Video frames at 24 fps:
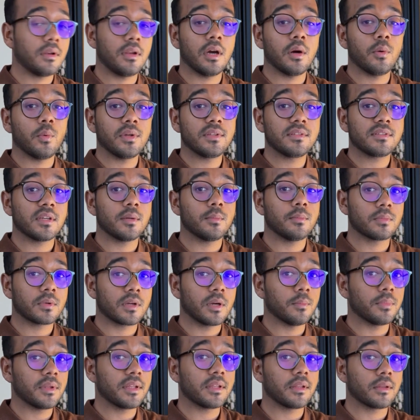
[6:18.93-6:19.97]
Now, once I'm
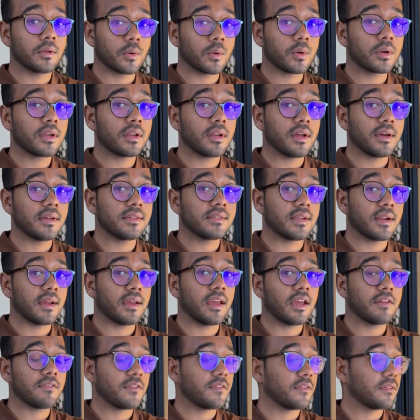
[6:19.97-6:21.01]
completely organized and I
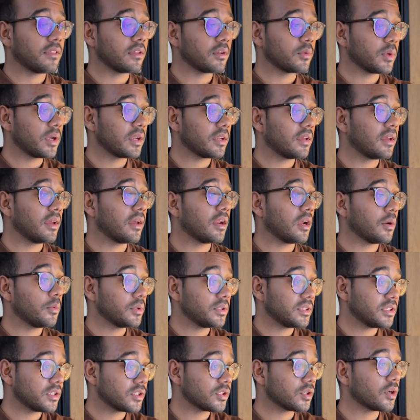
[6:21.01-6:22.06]
have everything ready and I
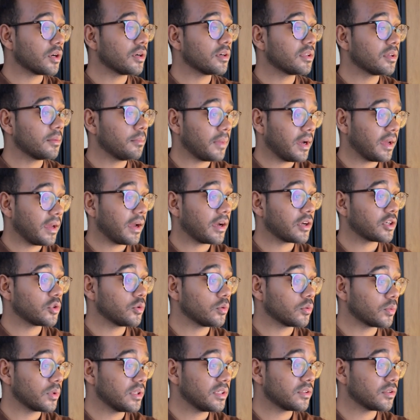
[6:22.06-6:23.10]
would start my
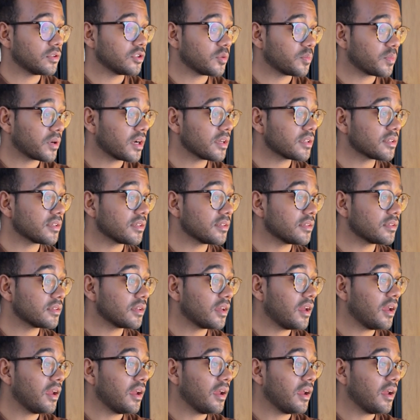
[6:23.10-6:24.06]
actual research process,